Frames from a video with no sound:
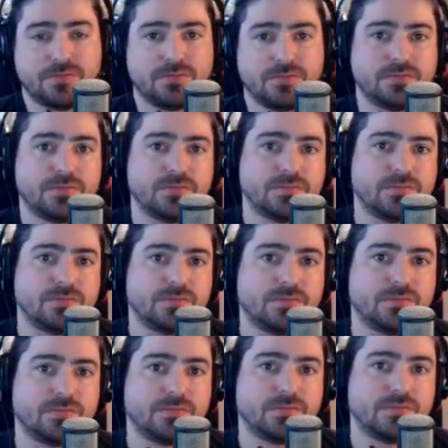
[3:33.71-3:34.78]

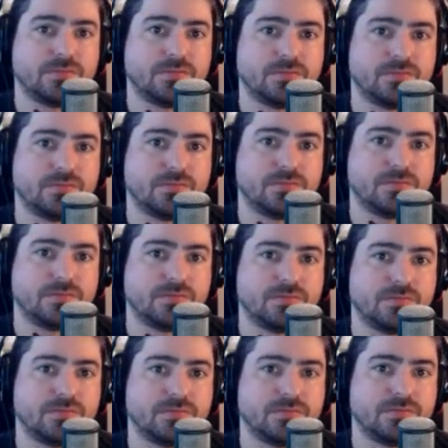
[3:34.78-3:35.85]

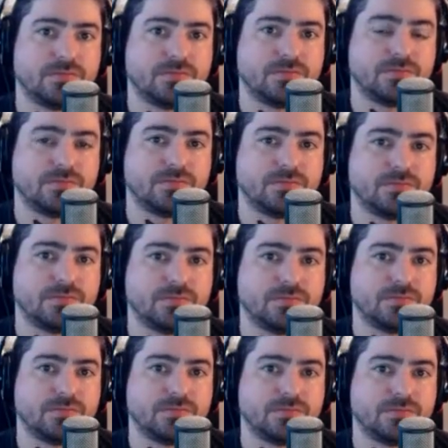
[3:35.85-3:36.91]

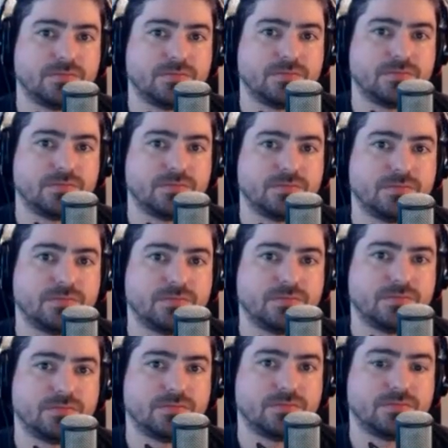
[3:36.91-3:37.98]

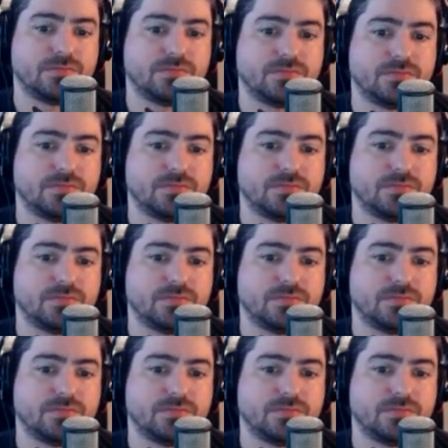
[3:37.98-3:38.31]
(silent)